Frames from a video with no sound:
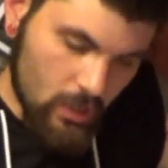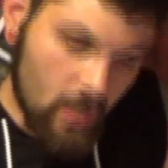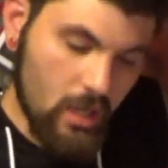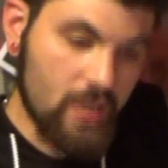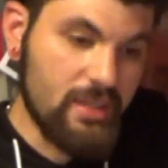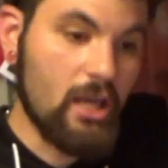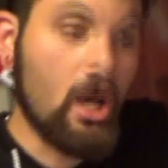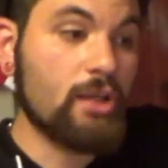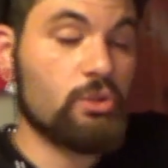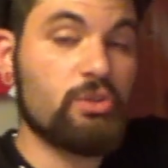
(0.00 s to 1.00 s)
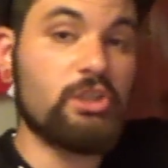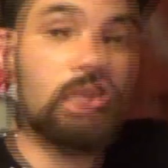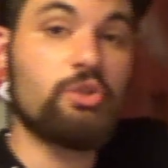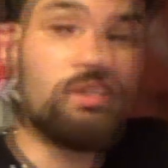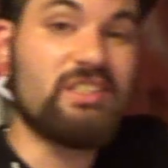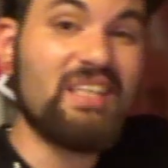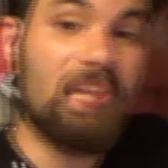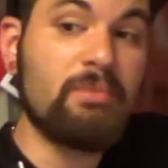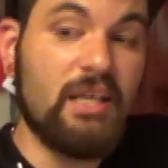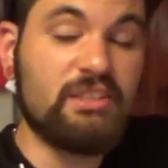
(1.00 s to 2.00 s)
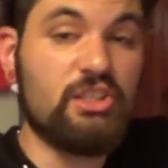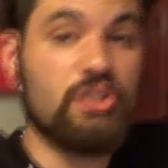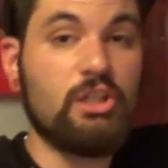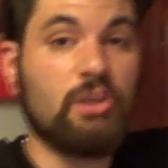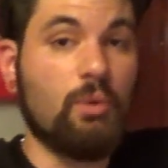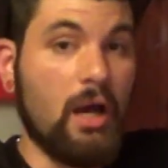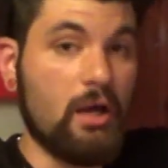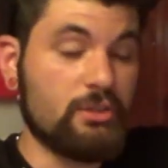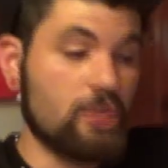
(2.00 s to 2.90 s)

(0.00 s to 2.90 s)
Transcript: They also return to the same nest each year in the wild.